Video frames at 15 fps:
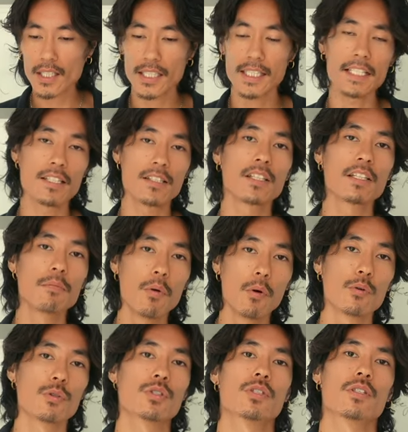is the
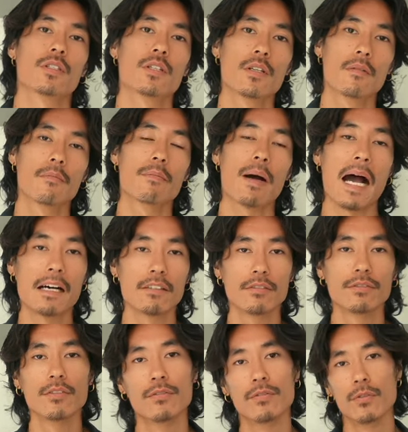most
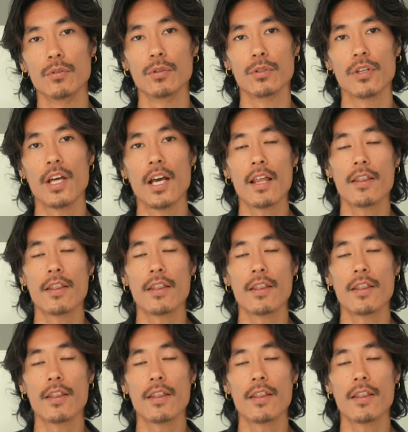powerful force